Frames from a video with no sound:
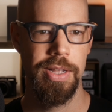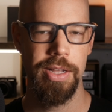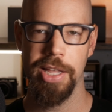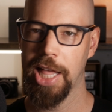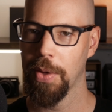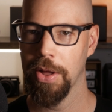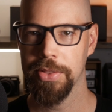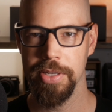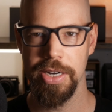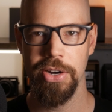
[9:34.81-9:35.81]
Go out
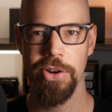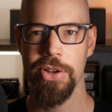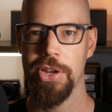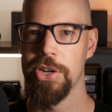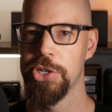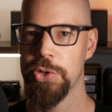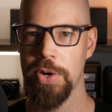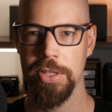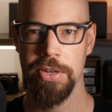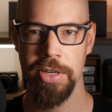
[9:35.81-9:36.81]
there, enjoy
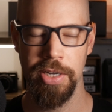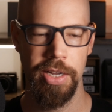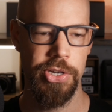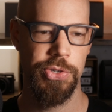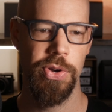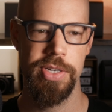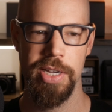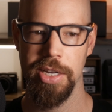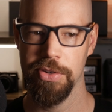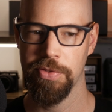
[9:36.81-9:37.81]
learning, enjoy
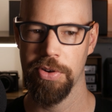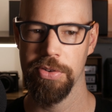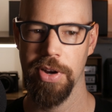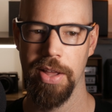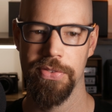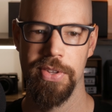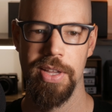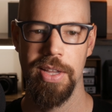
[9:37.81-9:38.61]
taking your photographs,